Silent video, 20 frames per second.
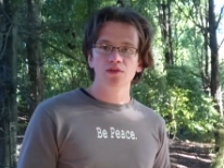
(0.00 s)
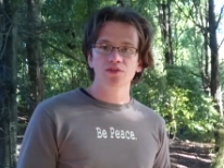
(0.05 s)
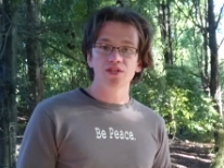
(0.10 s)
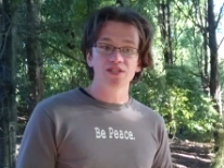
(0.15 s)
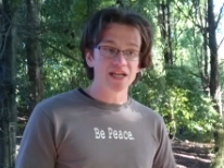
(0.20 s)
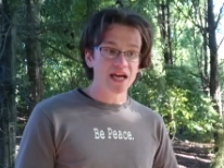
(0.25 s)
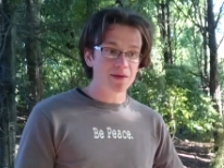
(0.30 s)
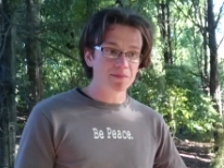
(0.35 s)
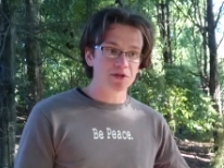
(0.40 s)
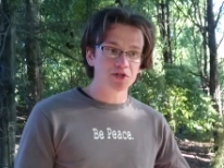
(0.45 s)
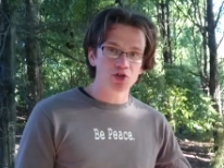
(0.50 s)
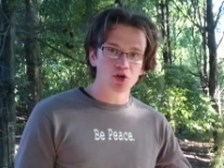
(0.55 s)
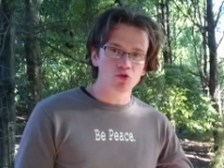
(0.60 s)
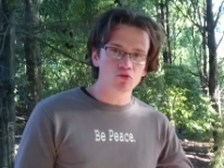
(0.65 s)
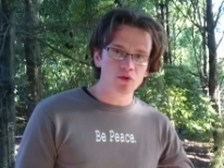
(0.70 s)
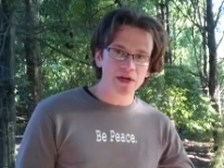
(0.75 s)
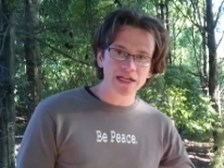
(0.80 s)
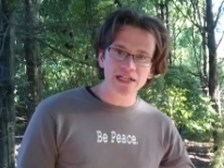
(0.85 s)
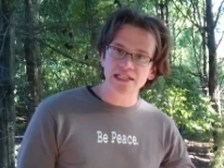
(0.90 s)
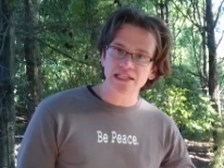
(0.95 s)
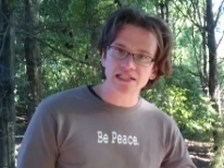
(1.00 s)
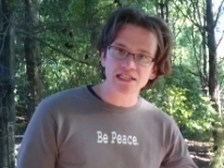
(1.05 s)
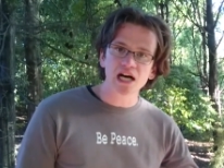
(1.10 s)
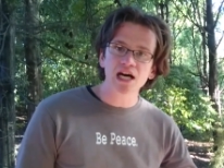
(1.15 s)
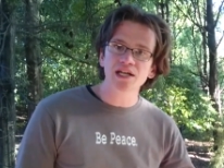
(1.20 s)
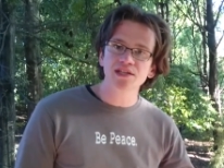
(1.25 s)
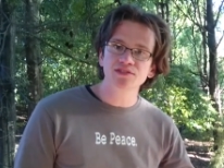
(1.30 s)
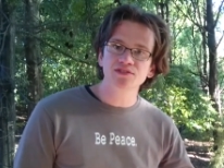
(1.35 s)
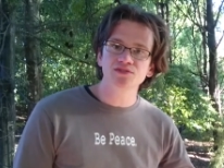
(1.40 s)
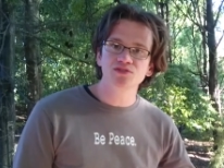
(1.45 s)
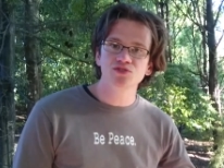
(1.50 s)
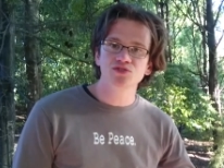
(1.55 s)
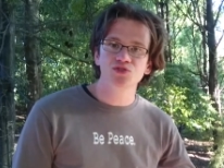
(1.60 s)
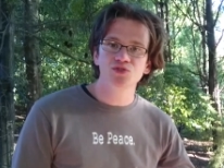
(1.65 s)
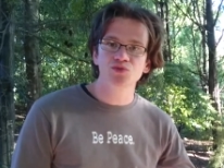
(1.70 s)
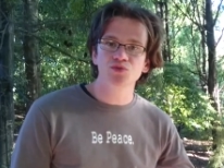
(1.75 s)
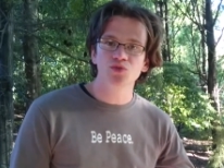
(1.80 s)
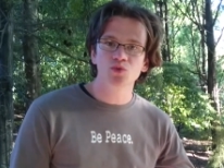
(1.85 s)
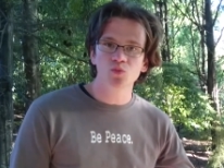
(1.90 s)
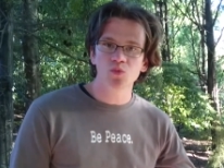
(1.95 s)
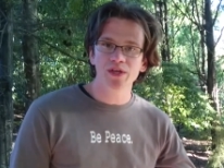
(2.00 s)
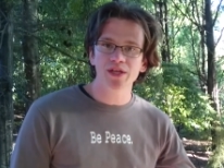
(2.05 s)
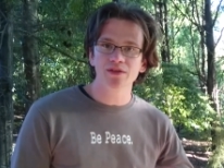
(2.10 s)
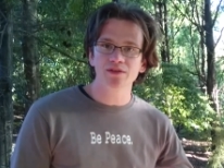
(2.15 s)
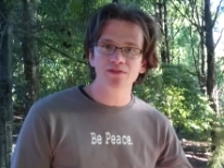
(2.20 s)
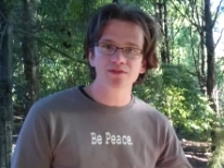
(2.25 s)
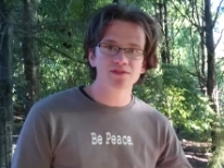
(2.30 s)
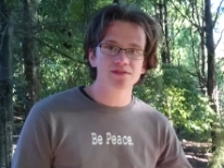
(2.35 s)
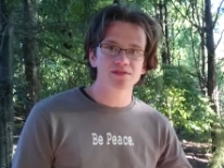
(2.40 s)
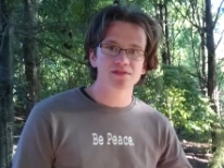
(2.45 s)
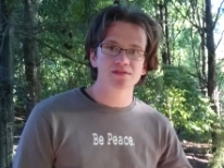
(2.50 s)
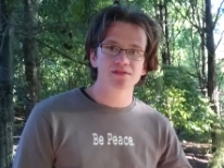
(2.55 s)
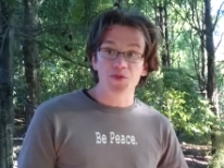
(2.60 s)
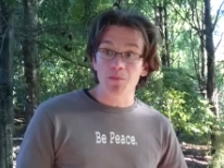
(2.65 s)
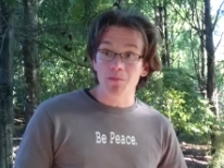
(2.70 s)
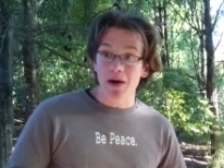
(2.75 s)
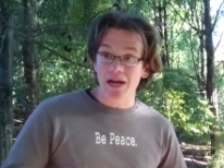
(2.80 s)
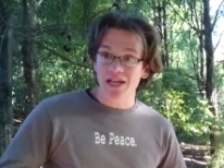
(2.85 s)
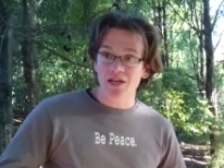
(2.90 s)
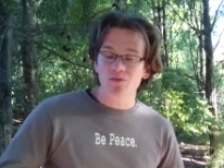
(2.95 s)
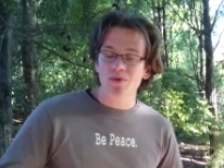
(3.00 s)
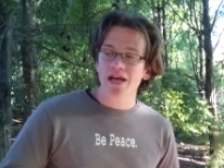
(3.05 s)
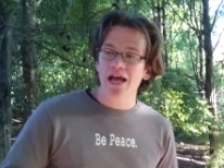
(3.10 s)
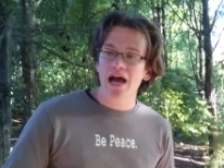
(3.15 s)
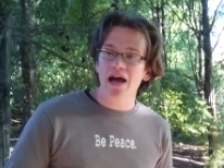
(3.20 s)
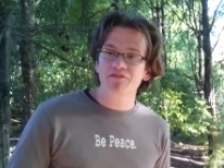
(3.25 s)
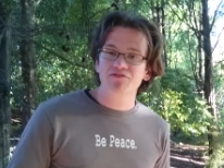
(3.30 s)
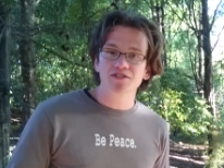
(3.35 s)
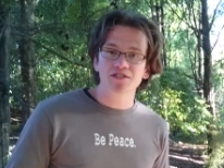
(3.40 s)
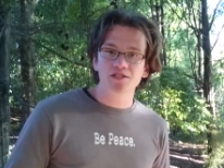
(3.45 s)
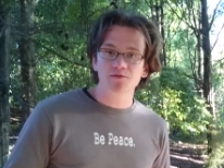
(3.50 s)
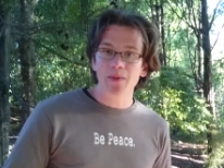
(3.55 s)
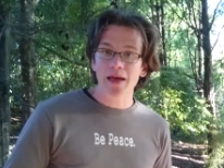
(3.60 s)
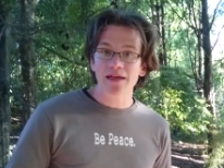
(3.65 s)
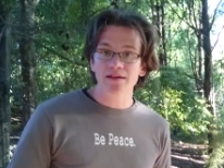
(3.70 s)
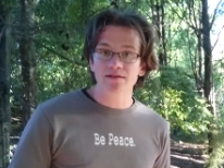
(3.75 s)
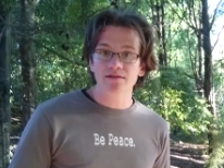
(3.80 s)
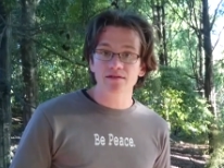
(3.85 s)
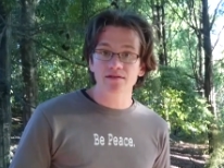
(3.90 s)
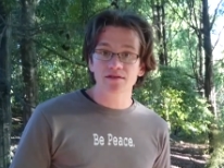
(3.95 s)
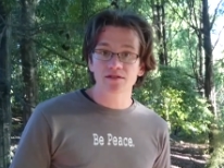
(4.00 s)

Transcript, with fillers: the damage already done to the wheels, the money we have to spend